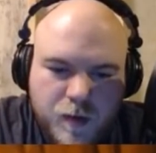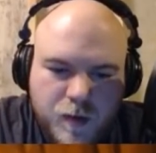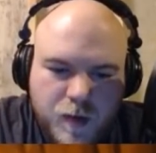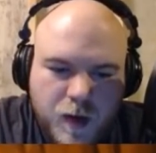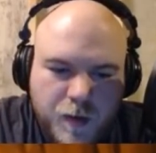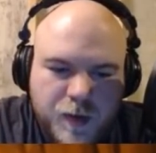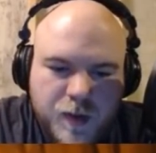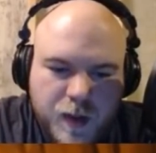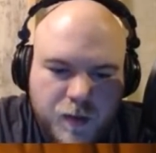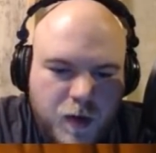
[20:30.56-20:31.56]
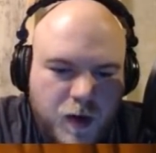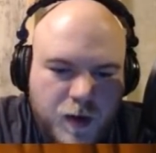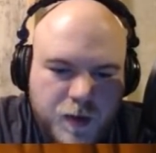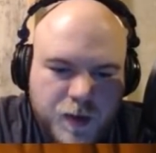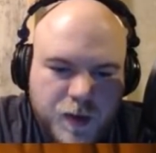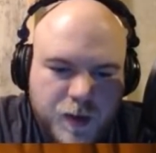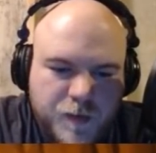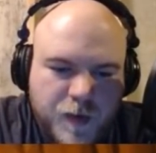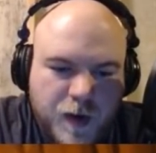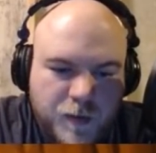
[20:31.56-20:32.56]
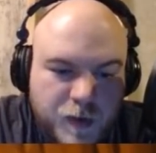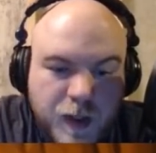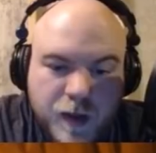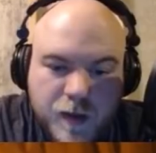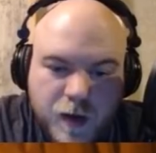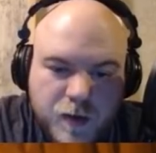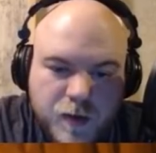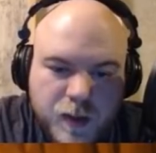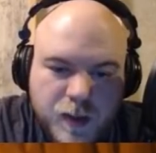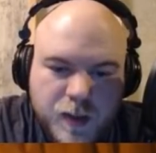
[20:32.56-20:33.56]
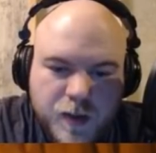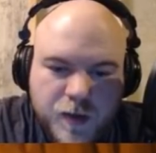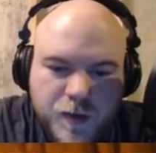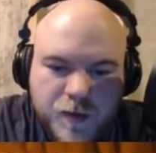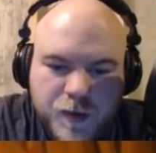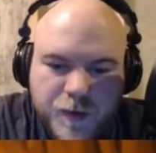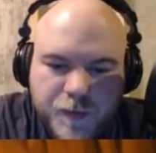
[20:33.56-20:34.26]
Alright, we still get water energy, that's fine. We get a Dartrix, that's good news. So